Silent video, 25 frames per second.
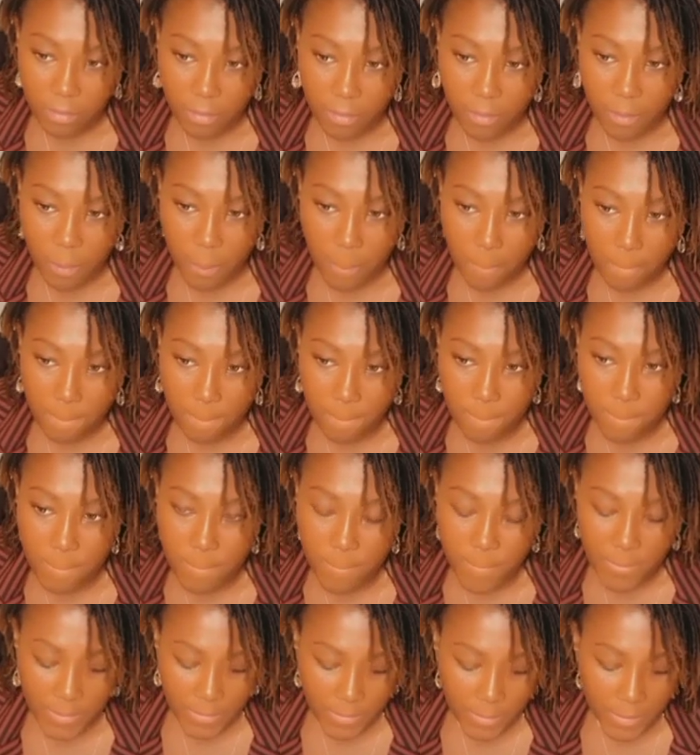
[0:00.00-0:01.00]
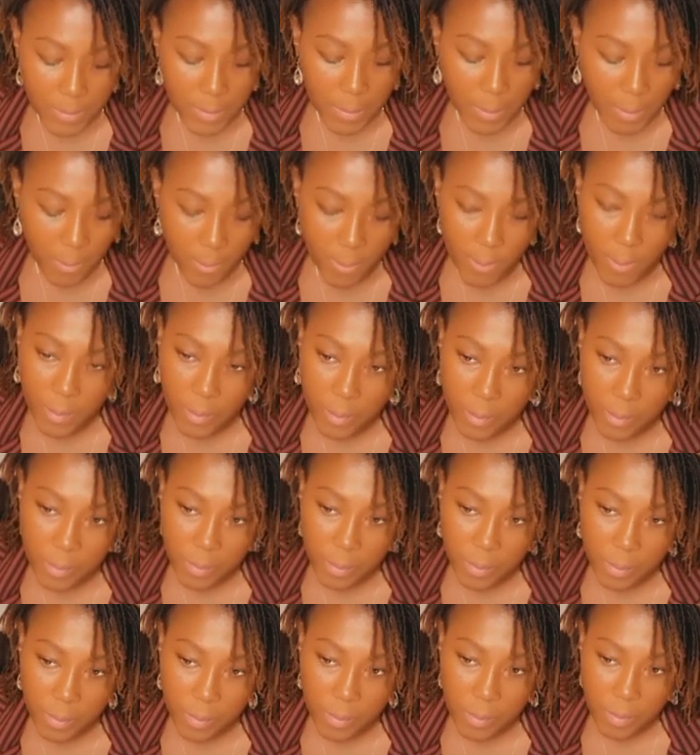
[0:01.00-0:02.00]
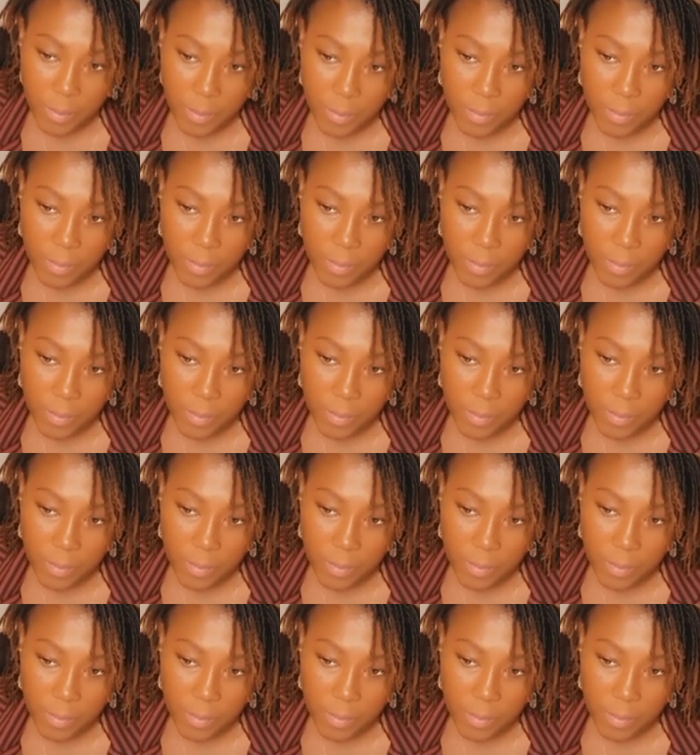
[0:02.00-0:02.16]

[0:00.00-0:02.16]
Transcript: So, I didn't really have a good